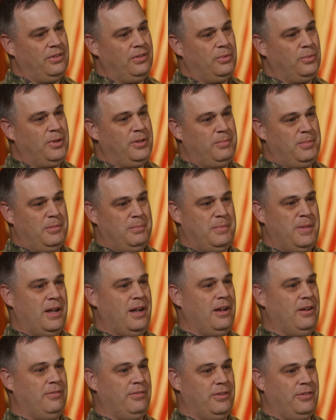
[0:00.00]
We've been
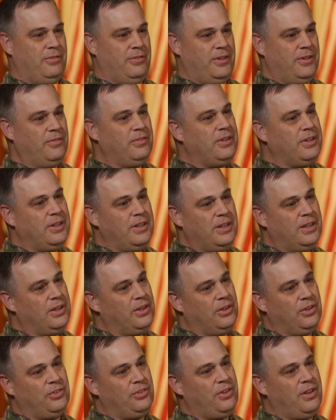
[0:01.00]
married for 50
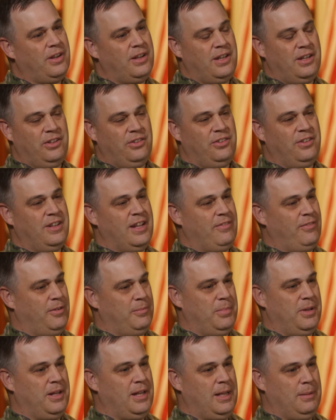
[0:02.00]
years, and he's never
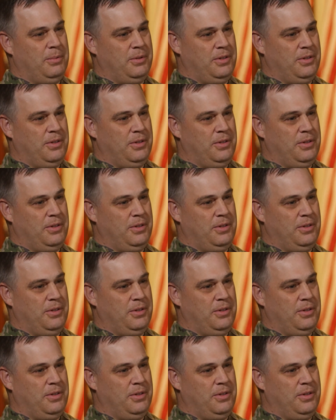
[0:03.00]
been able